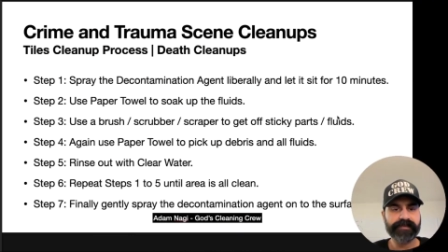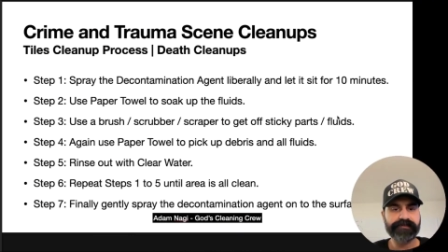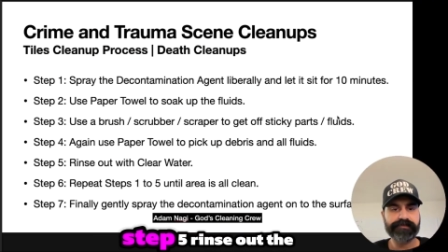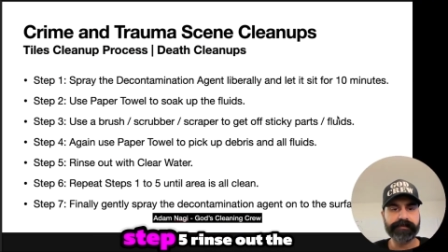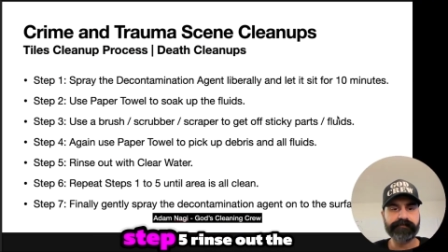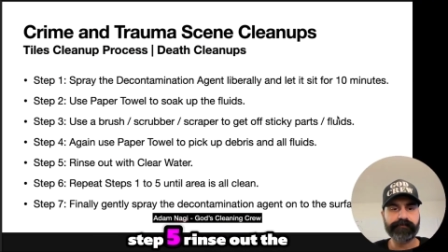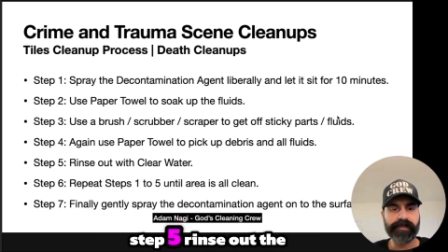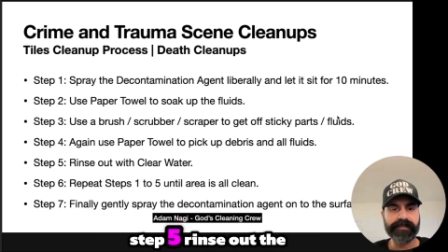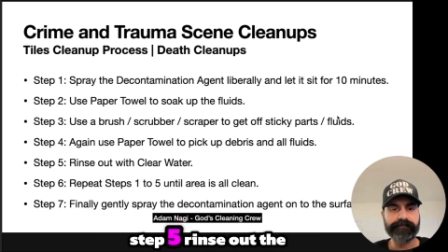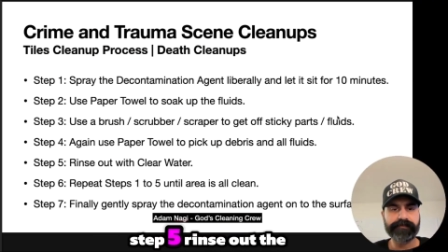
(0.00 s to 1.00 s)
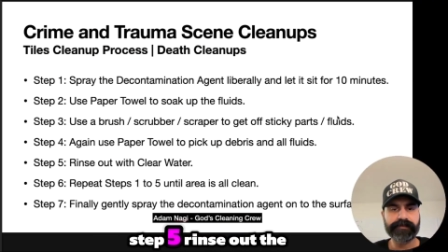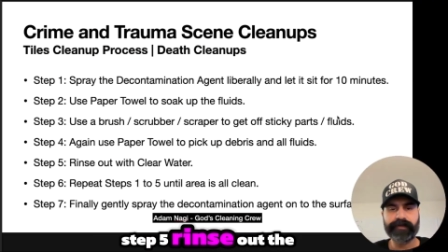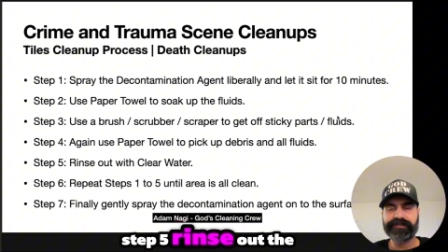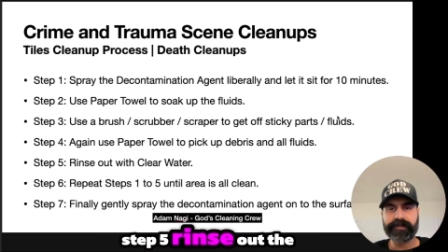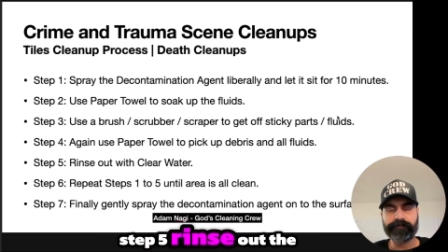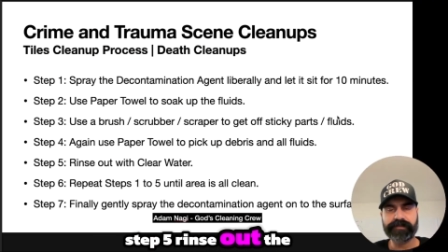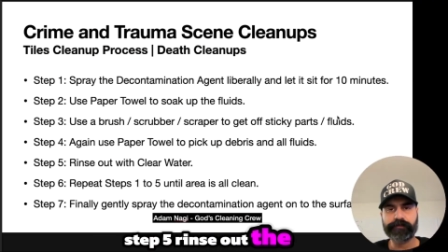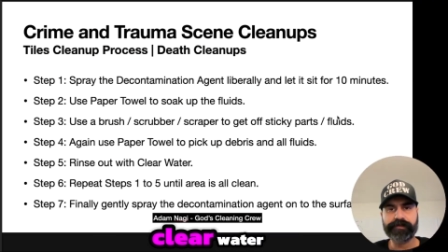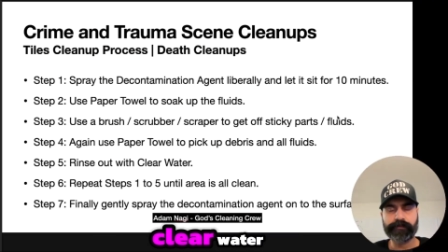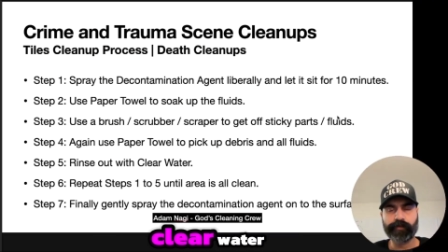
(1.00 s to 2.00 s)
Step 5, rinse out with the
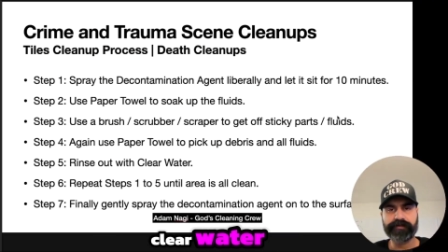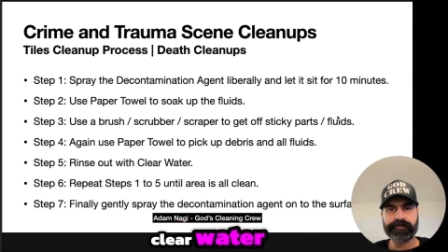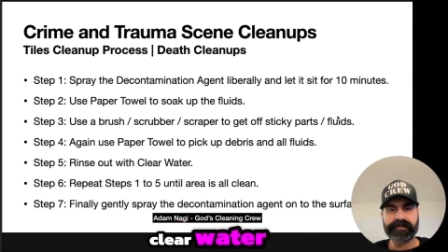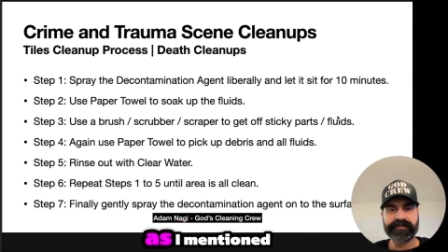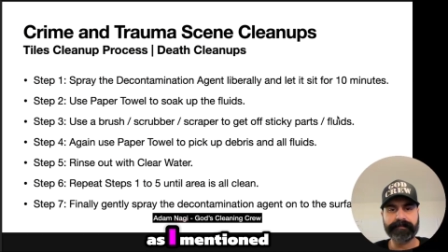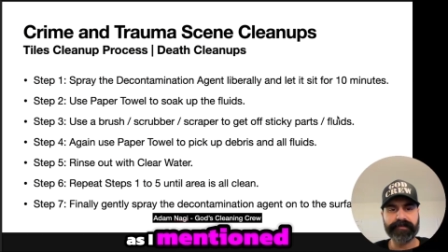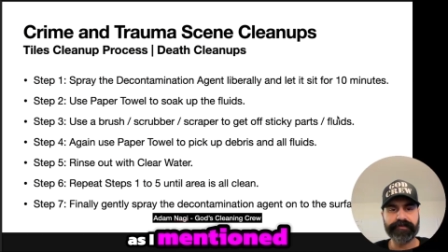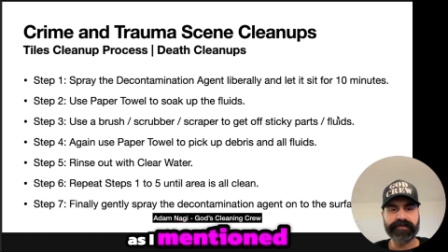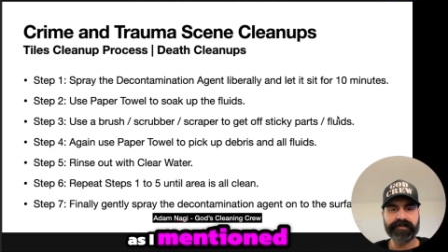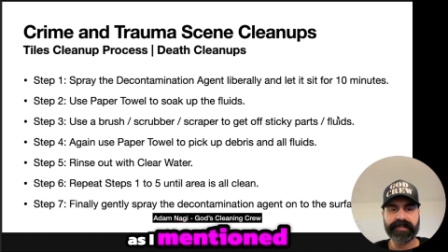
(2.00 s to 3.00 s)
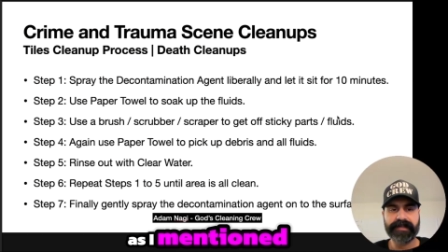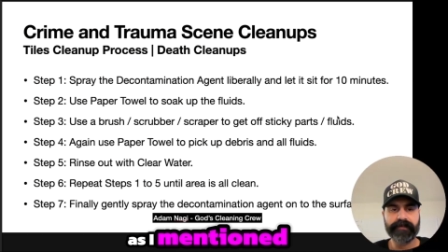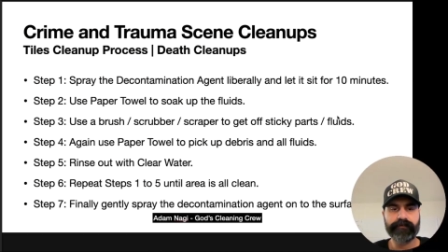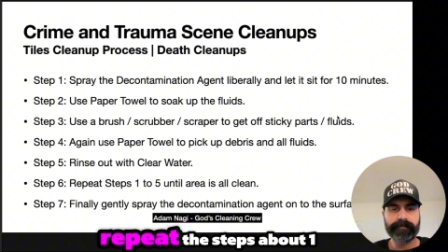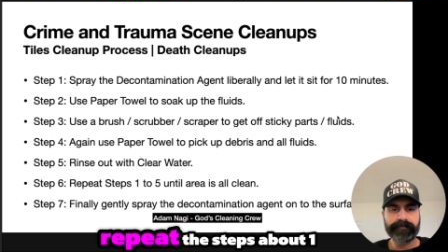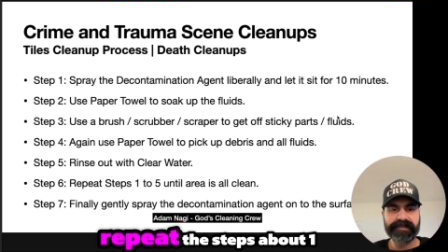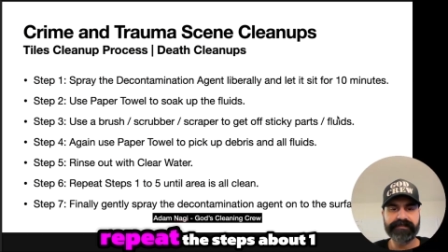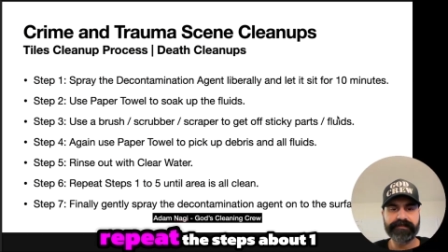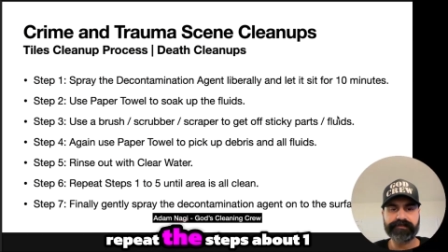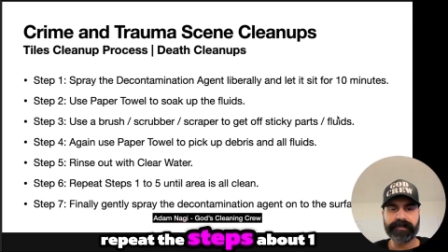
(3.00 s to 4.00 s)
clear water, as I mentioned.
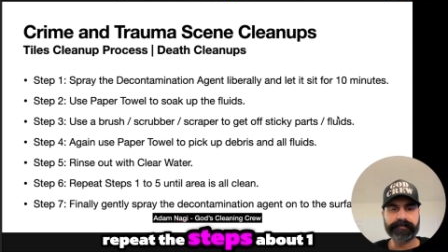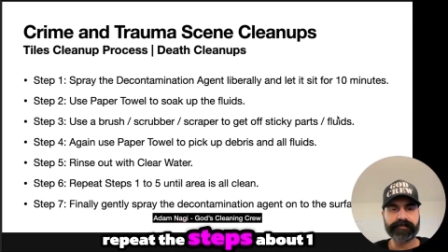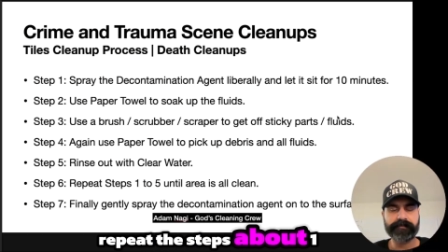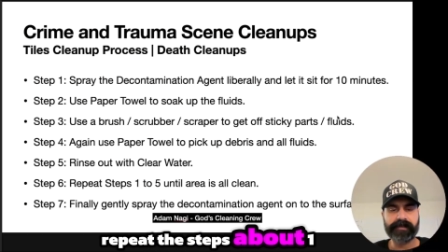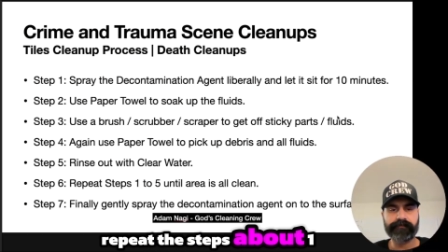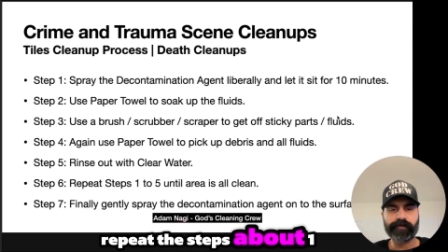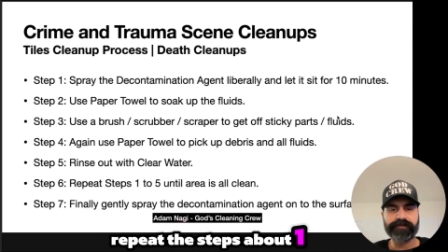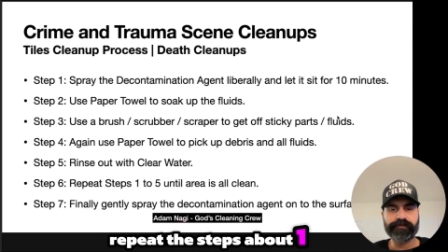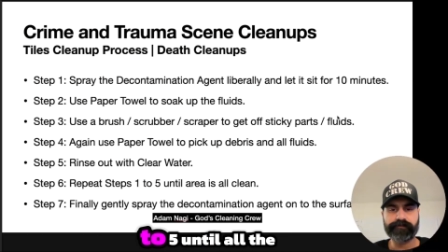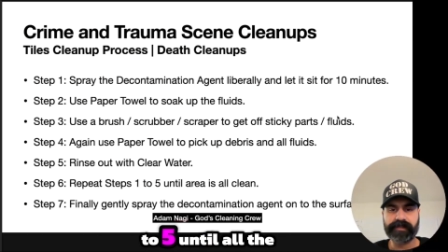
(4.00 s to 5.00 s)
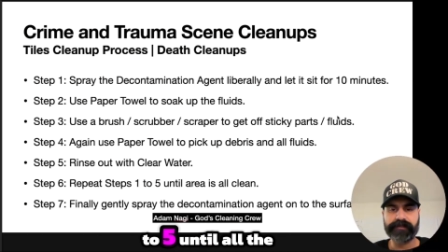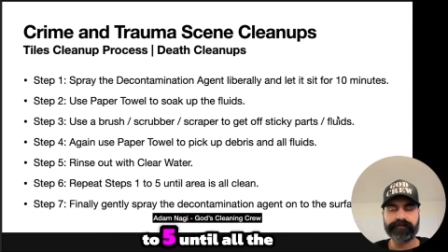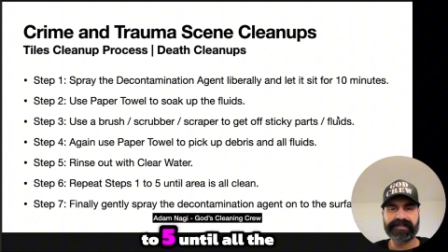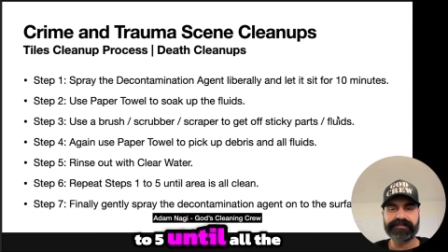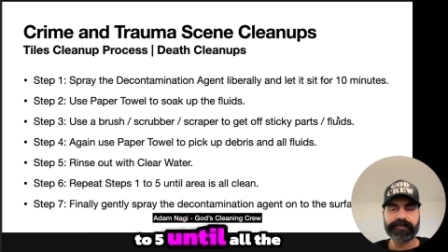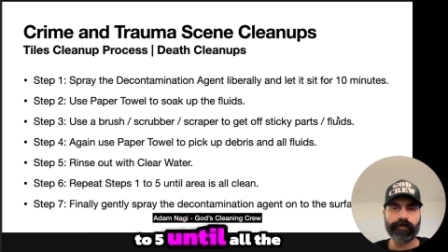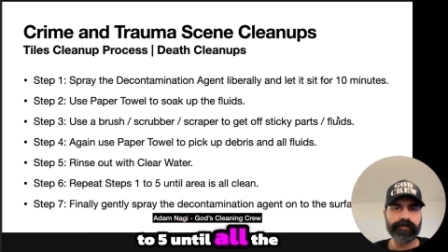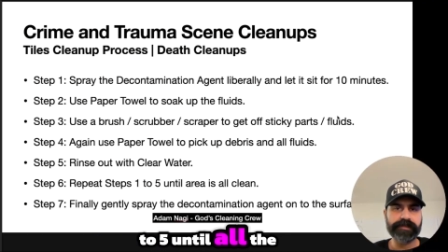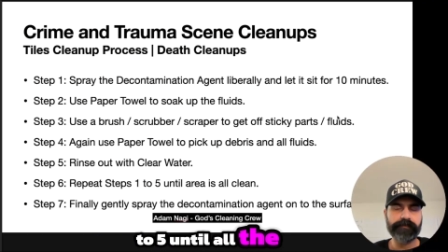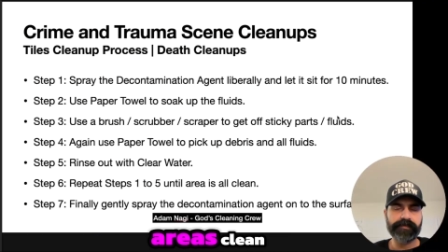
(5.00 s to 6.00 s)
Repeat the steps above 1 to 5 until
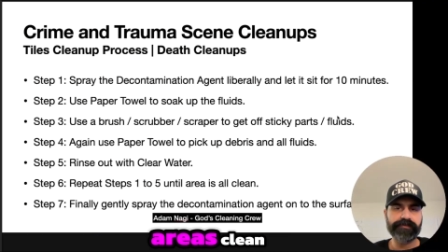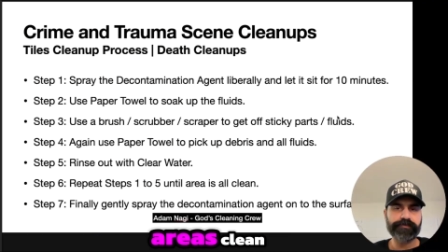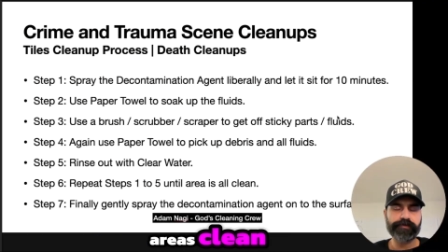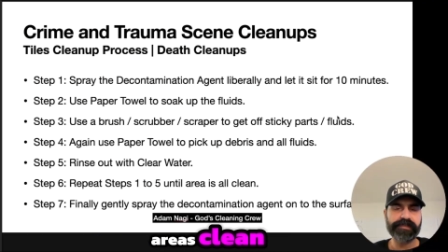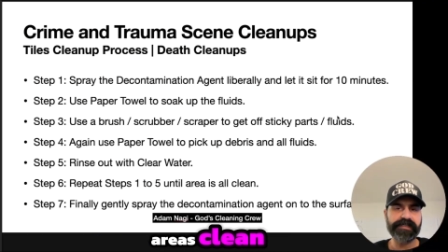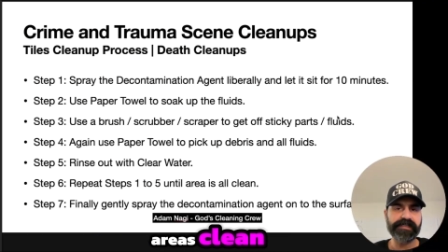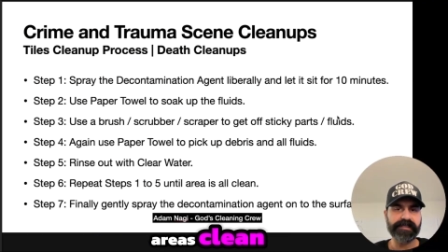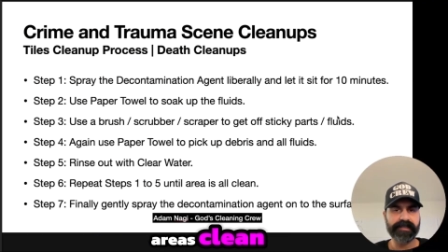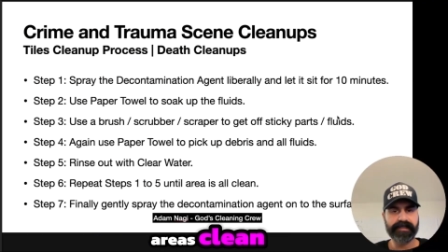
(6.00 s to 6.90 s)
all the area is clean.